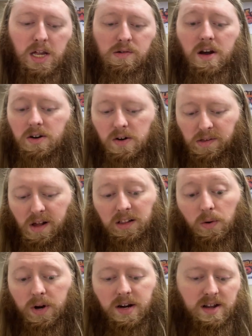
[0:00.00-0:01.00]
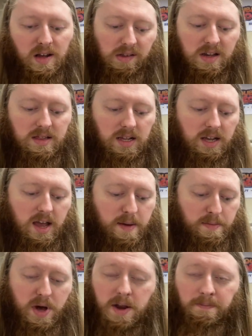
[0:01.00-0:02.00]
it, so I don't know exactly what it does in the
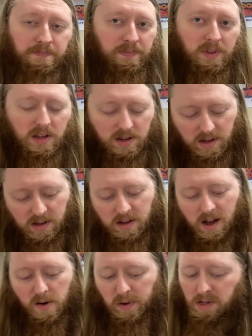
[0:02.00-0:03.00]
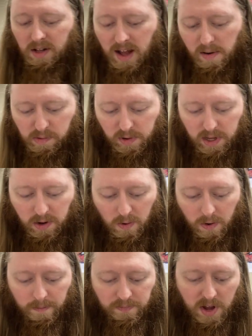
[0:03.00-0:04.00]
game, but I always thought that was really
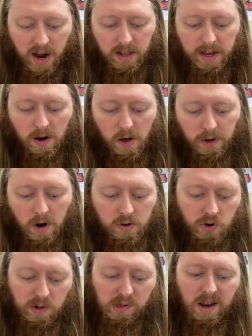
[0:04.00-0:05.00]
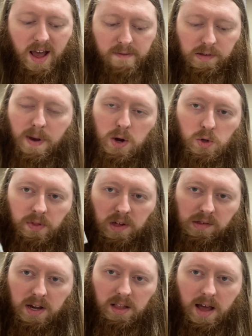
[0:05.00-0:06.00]
cool. I like all the cartridges that have special
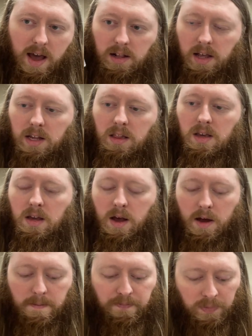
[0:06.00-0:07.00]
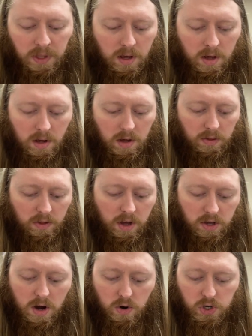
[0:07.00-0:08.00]
things like that, like the um,
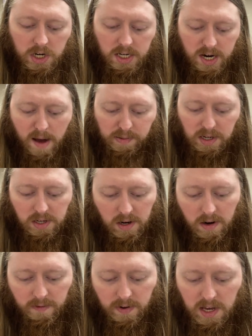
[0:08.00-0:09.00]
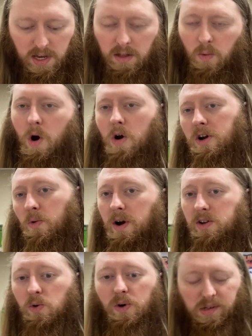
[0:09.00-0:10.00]
the Yoshi Topsy Turvy and the
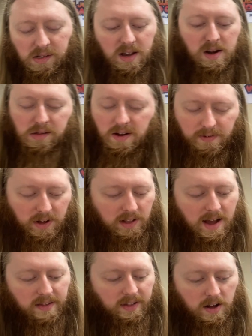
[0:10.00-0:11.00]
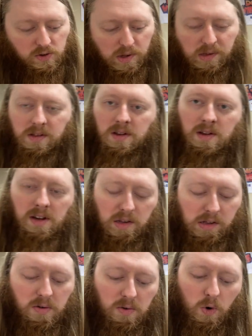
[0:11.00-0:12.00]
WarioWare Twisted and stuff like that. They all just,
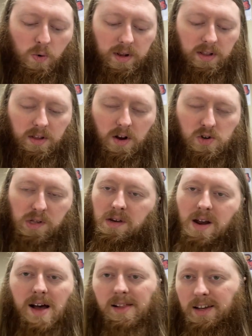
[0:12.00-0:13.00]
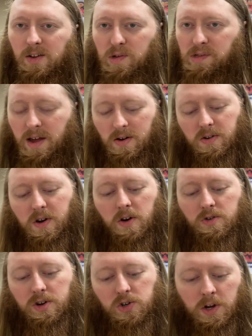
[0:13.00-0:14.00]
it's so cool and they're just not like your standard
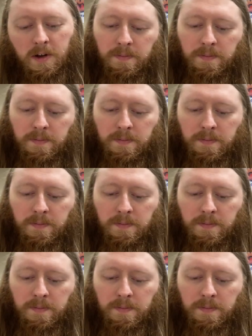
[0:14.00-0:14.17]
cartridge.